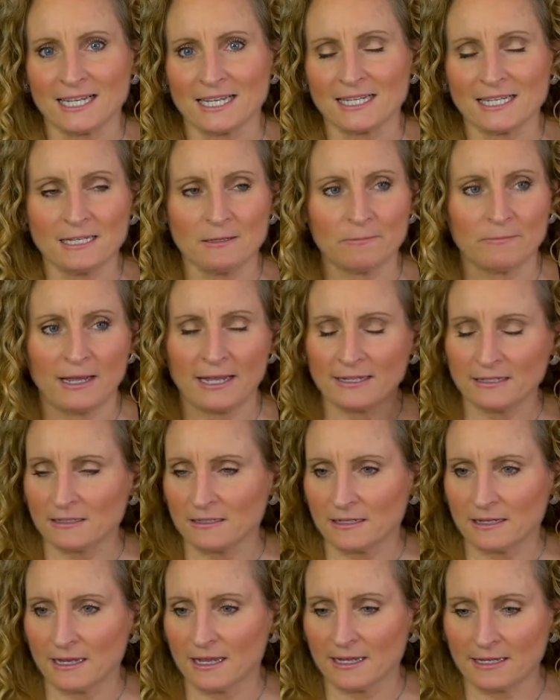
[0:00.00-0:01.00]
I
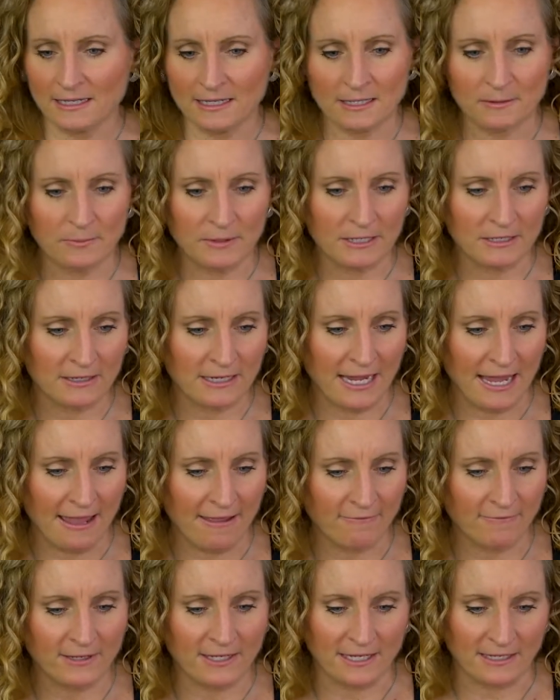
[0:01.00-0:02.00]
keep hearing
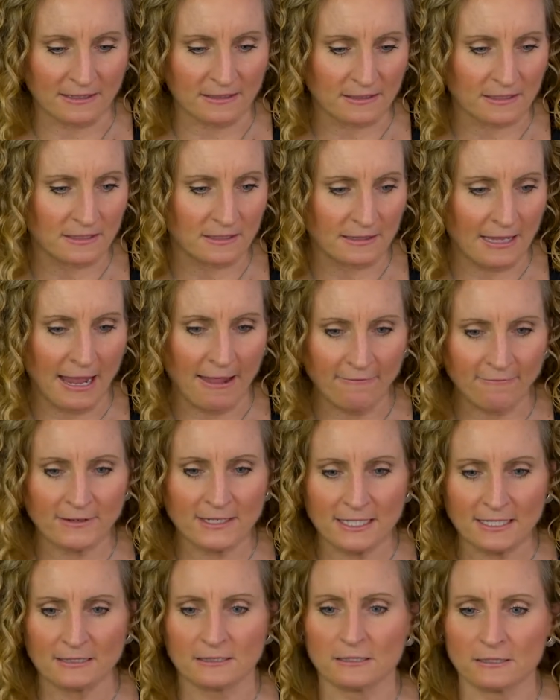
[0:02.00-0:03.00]

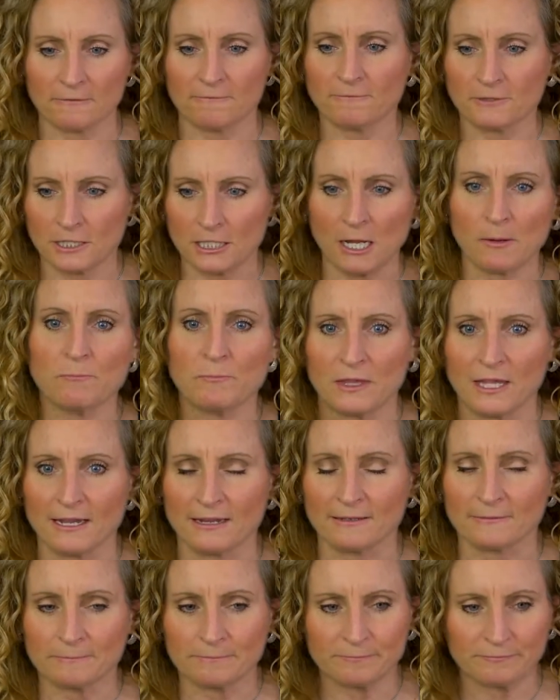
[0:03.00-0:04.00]
evidence of
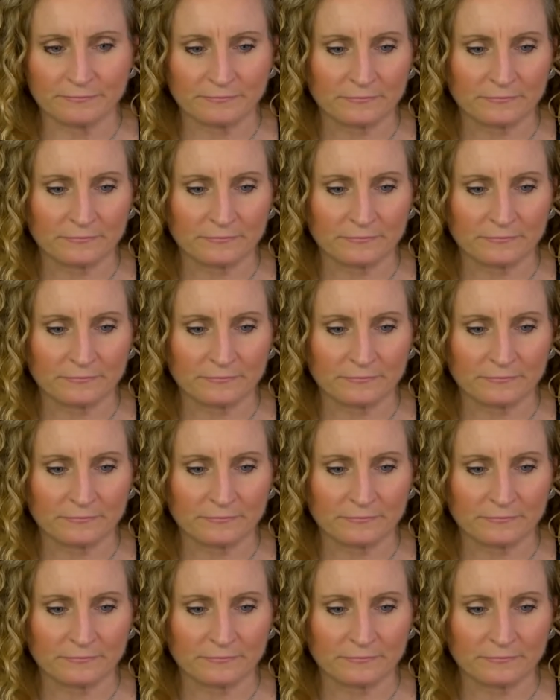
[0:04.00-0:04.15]
something.